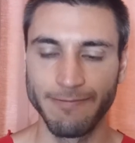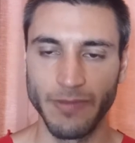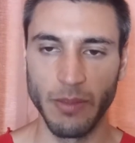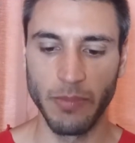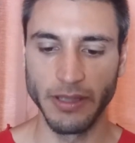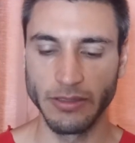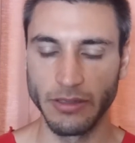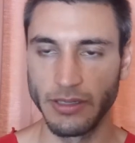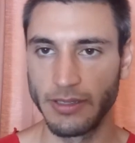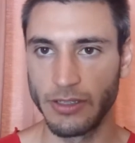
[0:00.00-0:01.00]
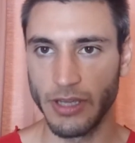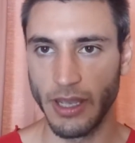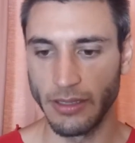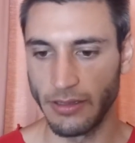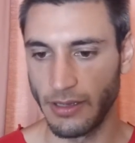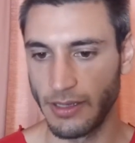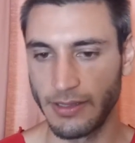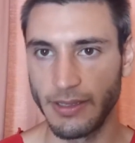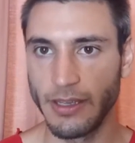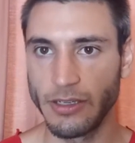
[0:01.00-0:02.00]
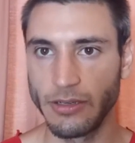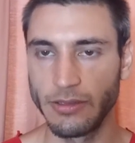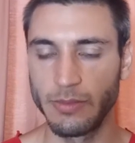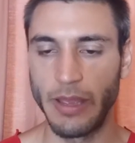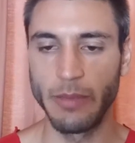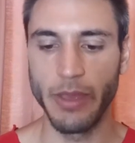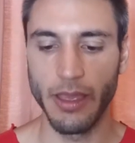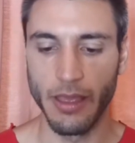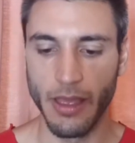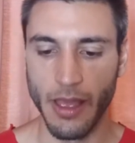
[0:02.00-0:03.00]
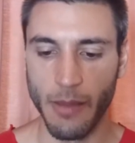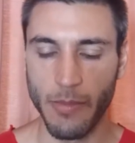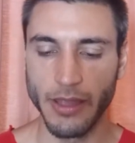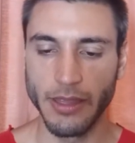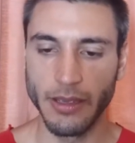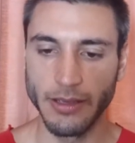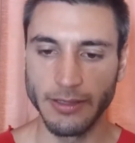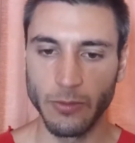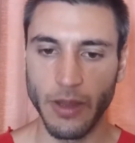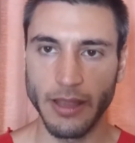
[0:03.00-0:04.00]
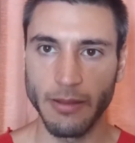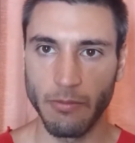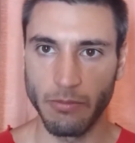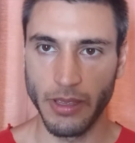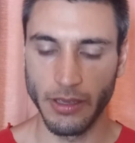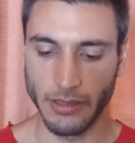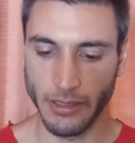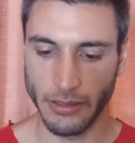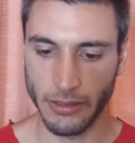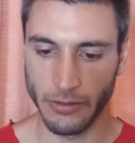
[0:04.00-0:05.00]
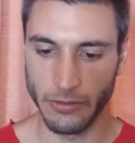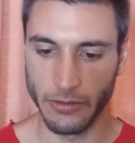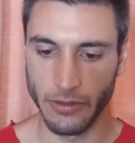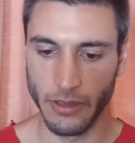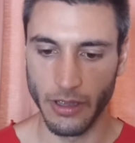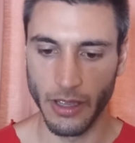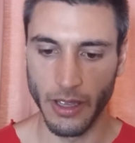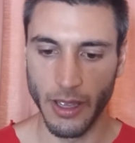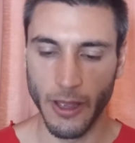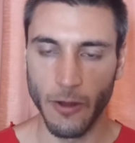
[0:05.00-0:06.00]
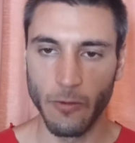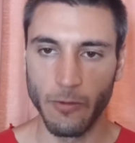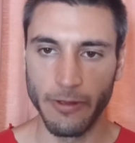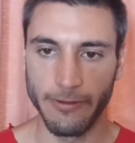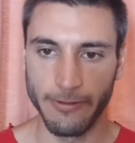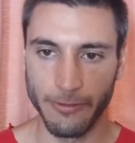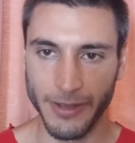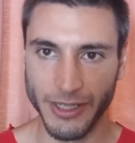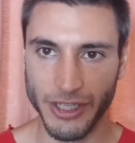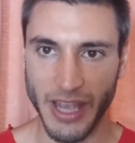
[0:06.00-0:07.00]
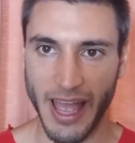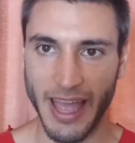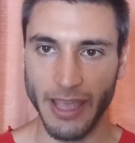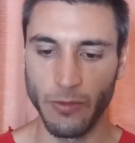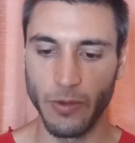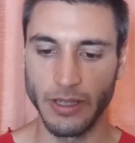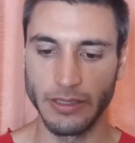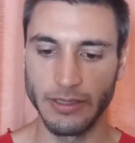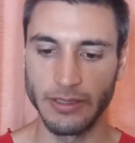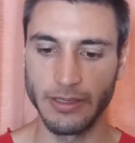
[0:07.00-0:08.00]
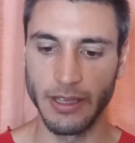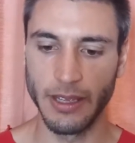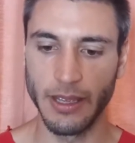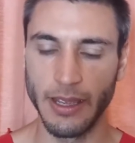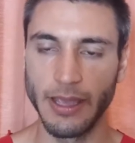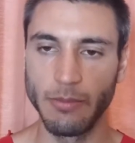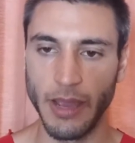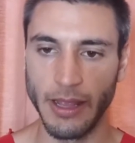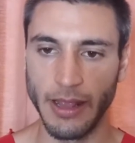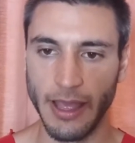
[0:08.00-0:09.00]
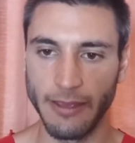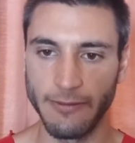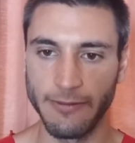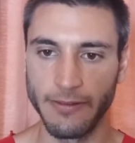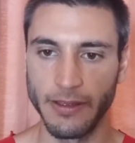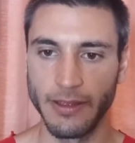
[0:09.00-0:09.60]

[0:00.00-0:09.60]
depends on his chart, his issues maybe, but there is one big issue with which I was in my life